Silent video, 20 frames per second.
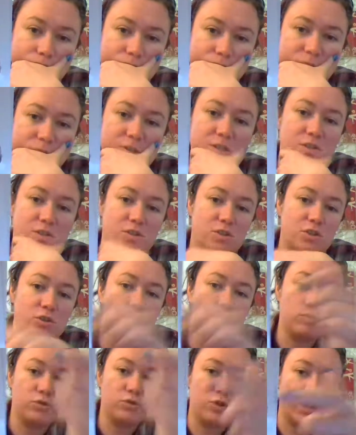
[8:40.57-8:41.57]
This is
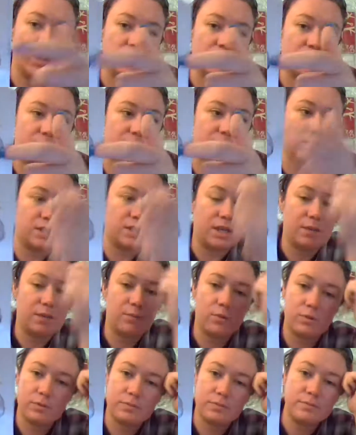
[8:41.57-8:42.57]
you trying to be
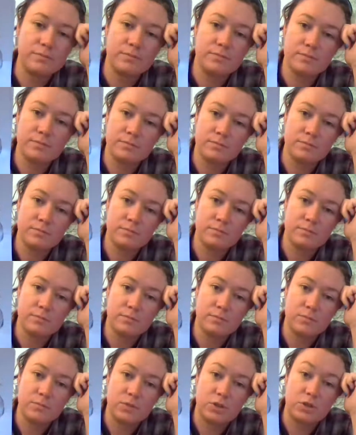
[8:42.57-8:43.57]
stable.
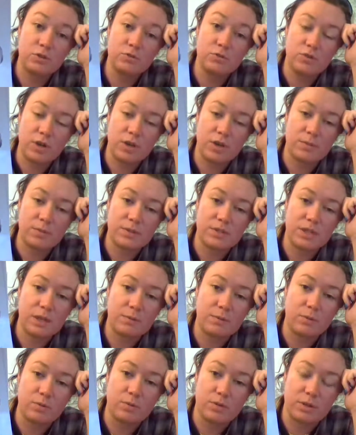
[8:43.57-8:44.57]
You trying to be
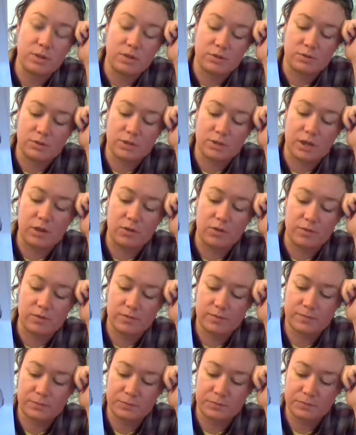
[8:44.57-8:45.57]
stable within
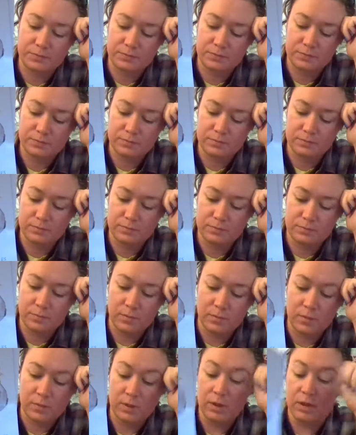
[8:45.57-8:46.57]
yourself.
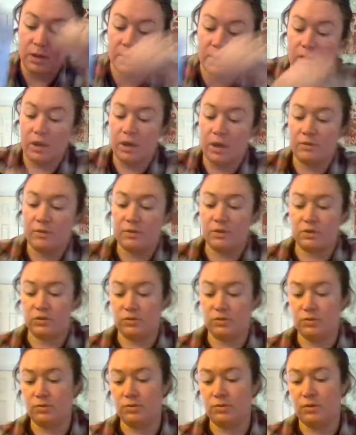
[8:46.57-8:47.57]
And having the
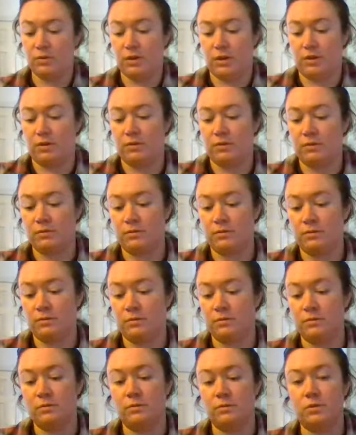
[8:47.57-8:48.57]
truth there
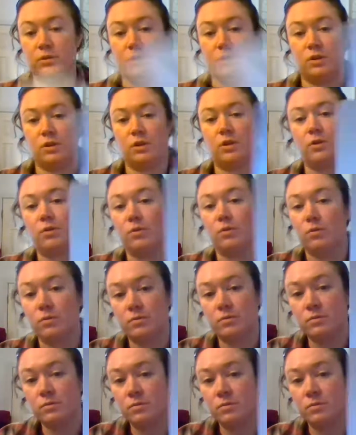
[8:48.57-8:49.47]
to know